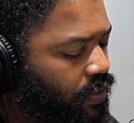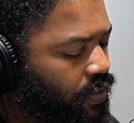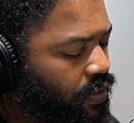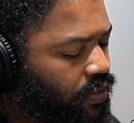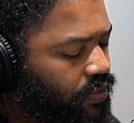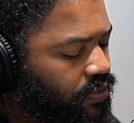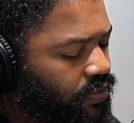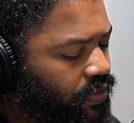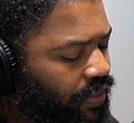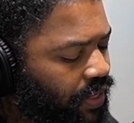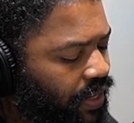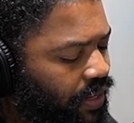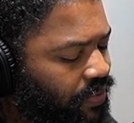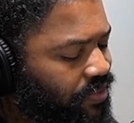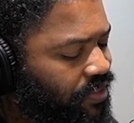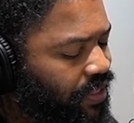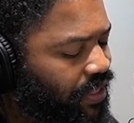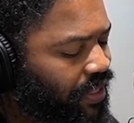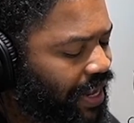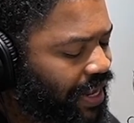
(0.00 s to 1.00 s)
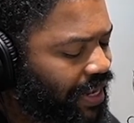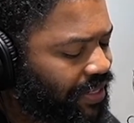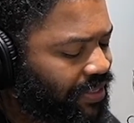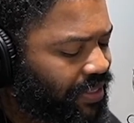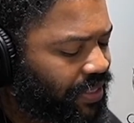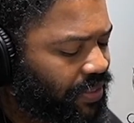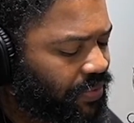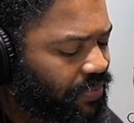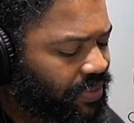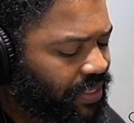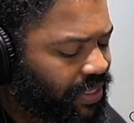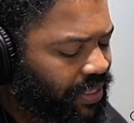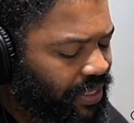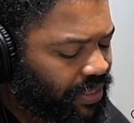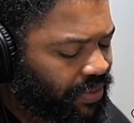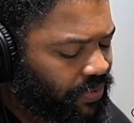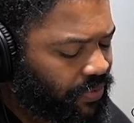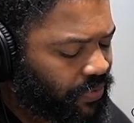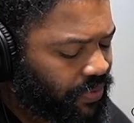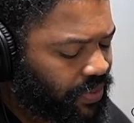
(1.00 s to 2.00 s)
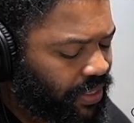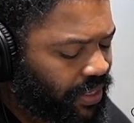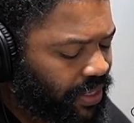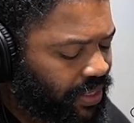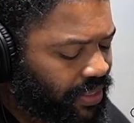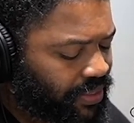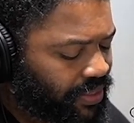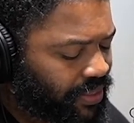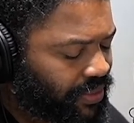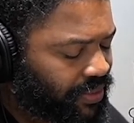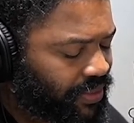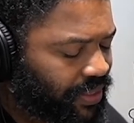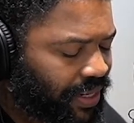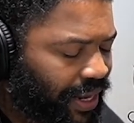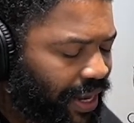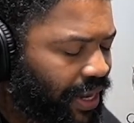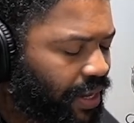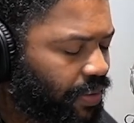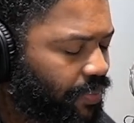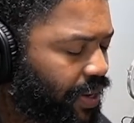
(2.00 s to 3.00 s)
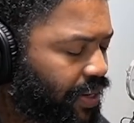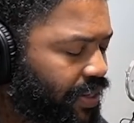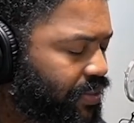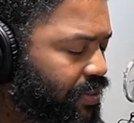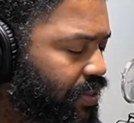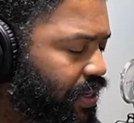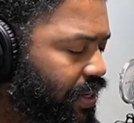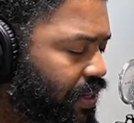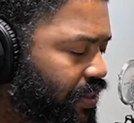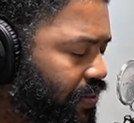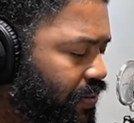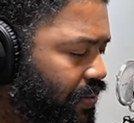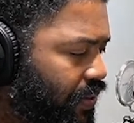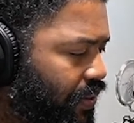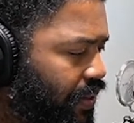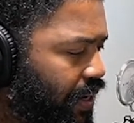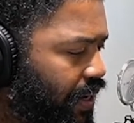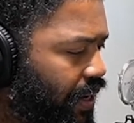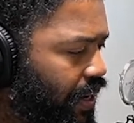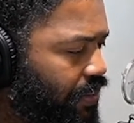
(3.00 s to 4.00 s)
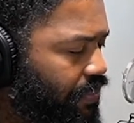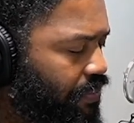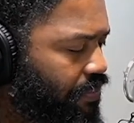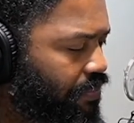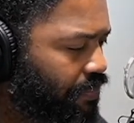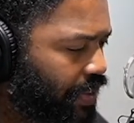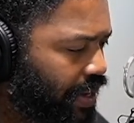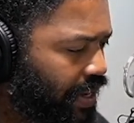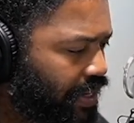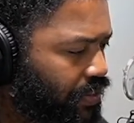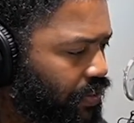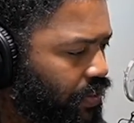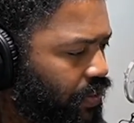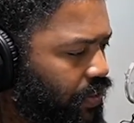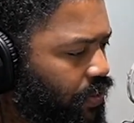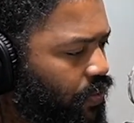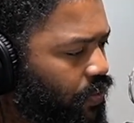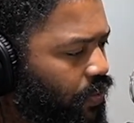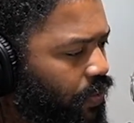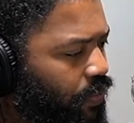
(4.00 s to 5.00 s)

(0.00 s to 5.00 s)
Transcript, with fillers: So that was the last thing with the legal due diligence, and I am a stickler on that. Make sure you are